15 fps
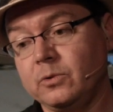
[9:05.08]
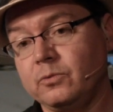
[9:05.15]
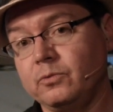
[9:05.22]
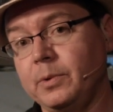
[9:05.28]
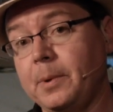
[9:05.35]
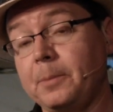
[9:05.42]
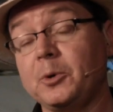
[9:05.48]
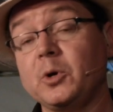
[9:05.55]

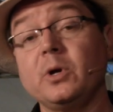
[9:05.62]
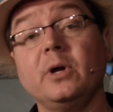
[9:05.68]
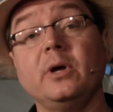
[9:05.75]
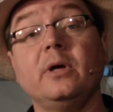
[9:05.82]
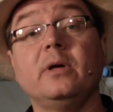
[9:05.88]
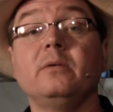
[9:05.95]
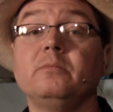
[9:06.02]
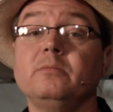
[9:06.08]
Remember,
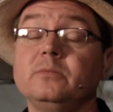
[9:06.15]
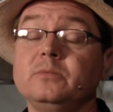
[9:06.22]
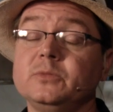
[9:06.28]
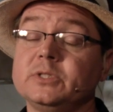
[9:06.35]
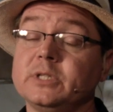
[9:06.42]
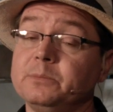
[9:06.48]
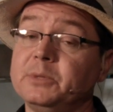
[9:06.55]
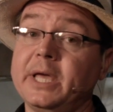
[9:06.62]

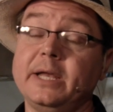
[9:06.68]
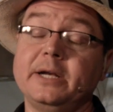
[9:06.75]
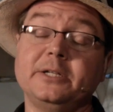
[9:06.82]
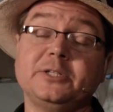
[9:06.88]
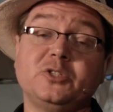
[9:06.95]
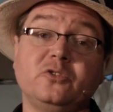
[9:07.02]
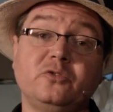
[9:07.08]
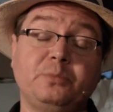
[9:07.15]
some
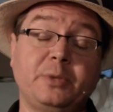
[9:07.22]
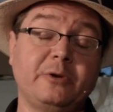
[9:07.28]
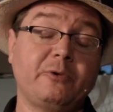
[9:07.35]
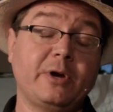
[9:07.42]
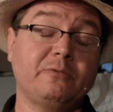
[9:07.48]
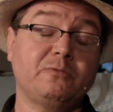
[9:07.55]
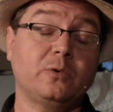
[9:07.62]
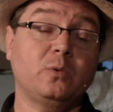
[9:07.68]
candidates who've been
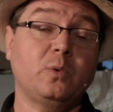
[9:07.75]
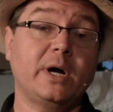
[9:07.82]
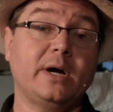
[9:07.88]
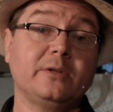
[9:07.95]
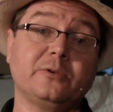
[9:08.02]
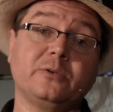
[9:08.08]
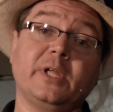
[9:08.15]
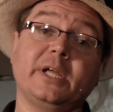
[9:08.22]
around for a
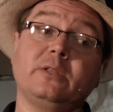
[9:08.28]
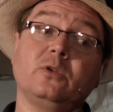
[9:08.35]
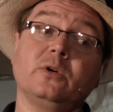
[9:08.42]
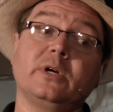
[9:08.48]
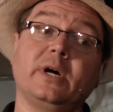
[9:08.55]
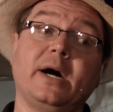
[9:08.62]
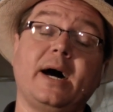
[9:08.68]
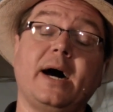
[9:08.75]
while, they're like,
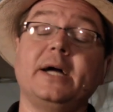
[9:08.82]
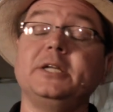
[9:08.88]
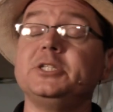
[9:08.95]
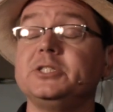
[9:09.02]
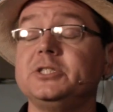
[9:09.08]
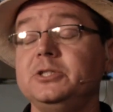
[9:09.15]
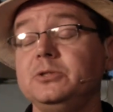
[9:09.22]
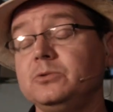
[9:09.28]
look, I
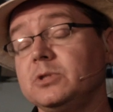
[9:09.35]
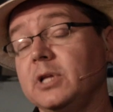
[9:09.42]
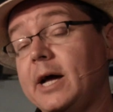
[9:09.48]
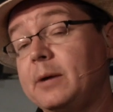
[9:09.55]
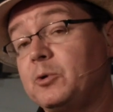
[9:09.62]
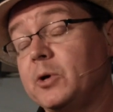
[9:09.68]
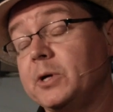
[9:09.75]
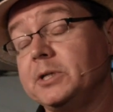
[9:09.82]
just use
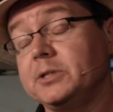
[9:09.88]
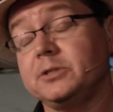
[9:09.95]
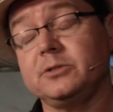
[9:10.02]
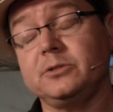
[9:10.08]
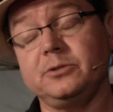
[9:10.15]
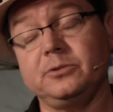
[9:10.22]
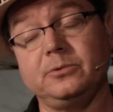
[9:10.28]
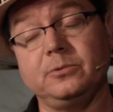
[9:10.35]
libraries
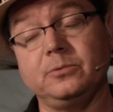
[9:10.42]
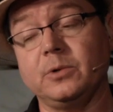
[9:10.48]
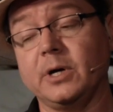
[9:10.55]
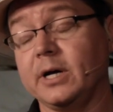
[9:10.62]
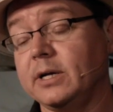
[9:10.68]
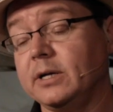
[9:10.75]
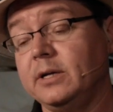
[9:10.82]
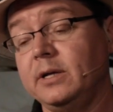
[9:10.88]

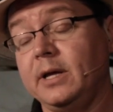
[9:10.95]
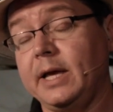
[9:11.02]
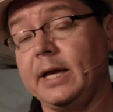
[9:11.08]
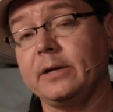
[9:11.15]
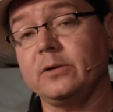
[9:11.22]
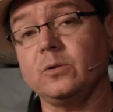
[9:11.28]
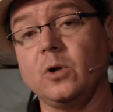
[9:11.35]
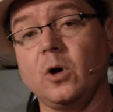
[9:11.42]
to
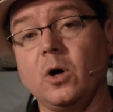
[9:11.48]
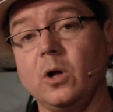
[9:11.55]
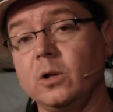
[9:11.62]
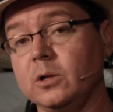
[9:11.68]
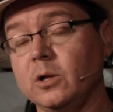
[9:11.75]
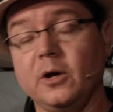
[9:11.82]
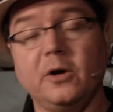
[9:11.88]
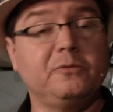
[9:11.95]
handle
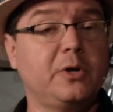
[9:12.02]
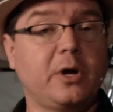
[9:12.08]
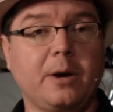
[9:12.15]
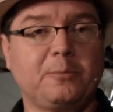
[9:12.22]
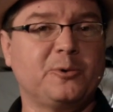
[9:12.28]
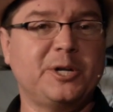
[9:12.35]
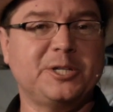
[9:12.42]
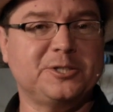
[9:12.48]
all of the
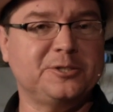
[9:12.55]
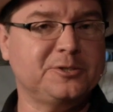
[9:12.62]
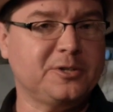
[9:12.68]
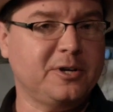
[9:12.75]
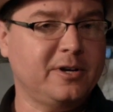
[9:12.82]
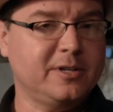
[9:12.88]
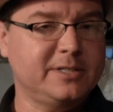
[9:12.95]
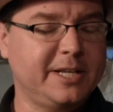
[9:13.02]
operations
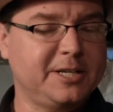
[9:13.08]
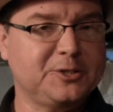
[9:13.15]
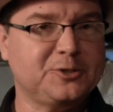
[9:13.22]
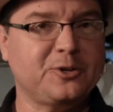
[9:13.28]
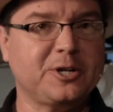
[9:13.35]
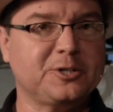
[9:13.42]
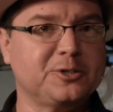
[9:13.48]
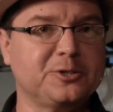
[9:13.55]
on data
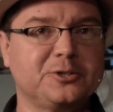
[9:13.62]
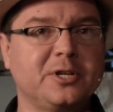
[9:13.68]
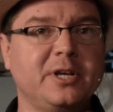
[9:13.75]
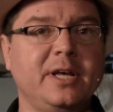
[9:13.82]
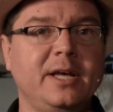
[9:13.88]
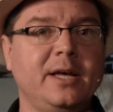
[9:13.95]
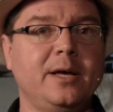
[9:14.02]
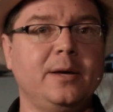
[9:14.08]
structures.
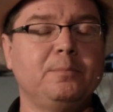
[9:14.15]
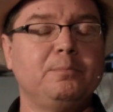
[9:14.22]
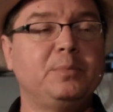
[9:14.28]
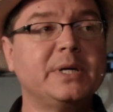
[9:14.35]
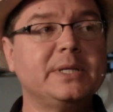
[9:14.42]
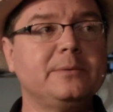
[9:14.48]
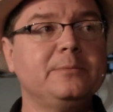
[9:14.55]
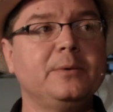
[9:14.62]

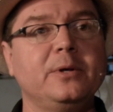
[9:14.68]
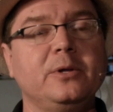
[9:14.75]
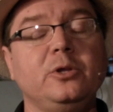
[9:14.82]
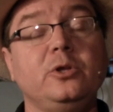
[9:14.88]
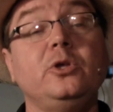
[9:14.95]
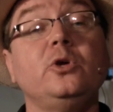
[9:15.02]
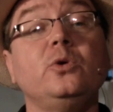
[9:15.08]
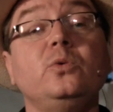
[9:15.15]
But
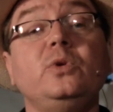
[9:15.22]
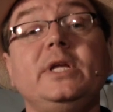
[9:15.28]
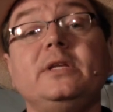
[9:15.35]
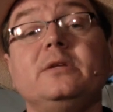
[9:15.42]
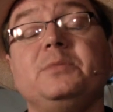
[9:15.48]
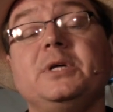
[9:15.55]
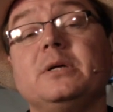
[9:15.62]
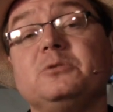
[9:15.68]
you need
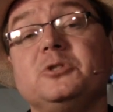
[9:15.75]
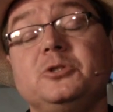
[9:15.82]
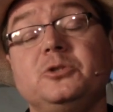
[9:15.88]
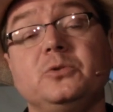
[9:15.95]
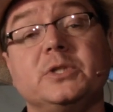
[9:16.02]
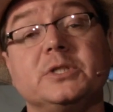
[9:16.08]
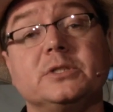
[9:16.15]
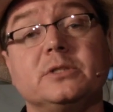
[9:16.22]
to be able to
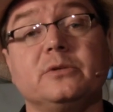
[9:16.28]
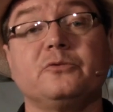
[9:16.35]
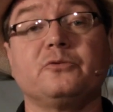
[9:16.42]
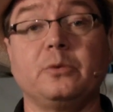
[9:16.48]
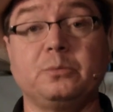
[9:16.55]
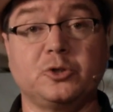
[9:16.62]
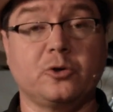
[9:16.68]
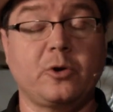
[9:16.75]
do this
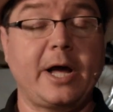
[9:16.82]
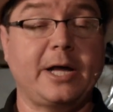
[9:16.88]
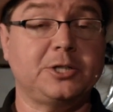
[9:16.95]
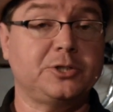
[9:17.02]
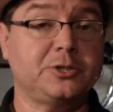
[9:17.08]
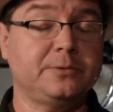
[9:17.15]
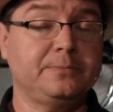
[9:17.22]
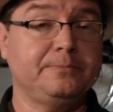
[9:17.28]
from
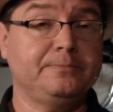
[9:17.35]
scratch.